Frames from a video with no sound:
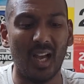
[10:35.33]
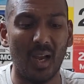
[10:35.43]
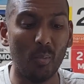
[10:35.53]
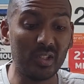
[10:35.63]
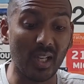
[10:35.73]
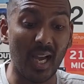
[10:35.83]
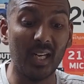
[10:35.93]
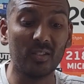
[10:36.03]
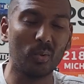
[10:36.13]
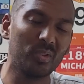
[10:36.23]

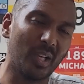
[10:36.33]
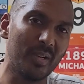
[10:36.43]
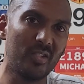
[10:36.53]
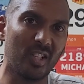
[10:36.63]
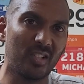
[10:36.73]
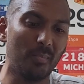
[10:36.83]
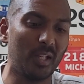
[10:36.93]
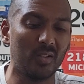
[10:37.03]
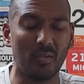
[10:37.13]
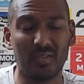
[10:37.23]
and it's also interesting
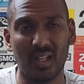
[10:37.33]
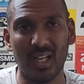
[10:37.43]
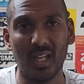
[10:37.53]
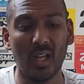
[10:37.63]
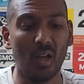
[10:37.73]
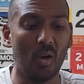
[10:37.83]
because obviously